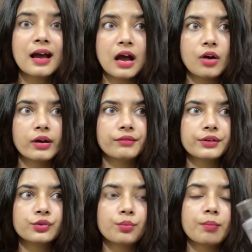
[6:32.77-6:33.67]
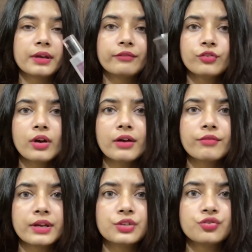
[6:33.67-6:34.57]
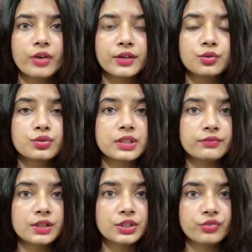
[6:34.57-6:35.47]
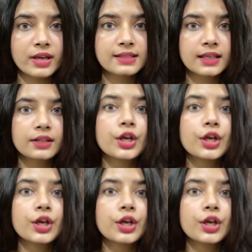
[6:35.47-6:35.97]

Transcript: However, if you are very dry to severely dry skin,